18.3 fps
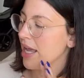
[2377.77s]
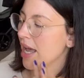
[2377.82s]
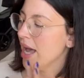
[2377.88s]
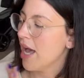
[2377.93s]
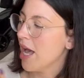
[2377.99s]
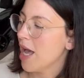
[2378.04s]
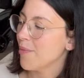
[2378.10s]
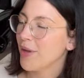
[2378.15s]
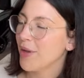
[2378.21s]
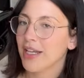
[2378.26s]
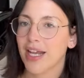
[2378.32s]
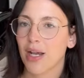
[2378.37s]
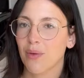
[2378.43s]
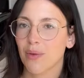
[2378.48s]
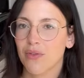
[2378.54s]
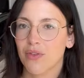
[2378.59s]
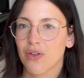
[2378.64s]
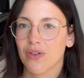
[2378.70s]
And now
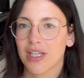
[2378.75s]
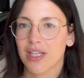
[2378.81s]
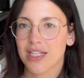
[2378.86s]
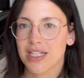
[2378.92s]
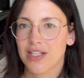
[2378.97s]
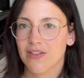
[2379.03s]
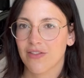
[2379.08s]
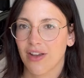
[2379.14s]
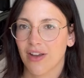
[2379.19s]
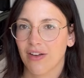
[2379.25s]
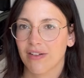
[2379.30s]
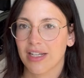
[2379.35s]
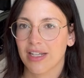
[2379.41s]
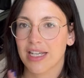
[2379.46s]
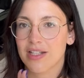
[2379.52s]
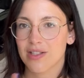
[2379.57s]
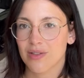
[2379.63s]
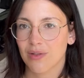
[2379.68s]
we've got Kitty Fairy.
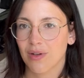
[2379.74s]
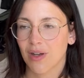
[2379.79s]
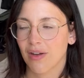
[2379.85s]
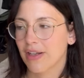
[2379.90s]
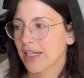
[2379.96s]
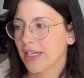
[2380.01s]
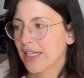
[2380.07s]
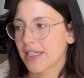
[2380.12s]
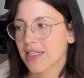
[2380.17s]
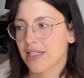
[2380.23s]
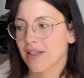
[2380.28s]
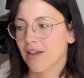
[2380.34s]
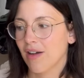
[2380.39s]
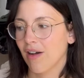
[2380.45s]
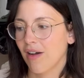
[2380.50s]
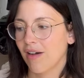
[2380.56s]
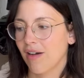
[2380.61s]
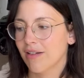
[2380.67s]
He saw her in Clinton
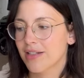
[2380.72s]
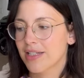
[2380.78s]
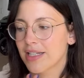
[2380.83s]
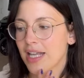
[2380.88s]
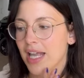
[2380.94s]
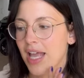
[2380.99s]
Cards